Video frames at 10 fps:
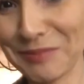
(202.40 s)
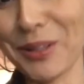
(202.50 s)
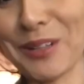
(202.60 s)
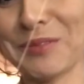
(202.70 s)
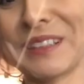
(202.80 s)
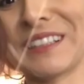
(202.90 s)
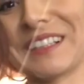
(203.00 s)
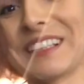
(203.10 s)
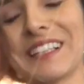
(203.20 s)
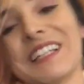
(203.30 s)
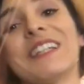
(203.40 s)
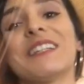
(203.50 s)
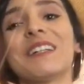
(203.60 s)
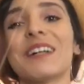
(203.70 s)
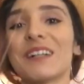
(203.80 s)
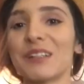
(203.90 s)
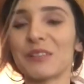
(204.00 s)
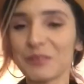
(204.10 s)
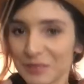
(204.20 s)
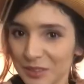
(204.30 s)
probably didn't.
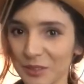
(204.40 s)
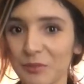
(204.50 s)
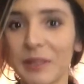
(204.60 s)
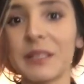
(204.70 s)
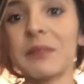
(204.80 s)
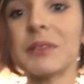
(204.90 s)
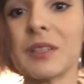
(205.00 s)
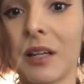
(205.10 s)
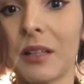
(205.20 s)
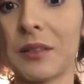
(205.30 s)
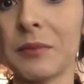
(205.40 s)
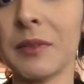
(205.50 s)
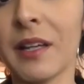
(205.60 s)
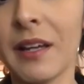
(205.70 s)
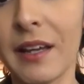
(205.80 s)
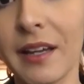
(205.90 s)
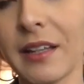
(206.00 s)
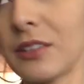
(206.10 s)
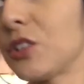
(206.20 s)
Uh, so my name is Autumn, and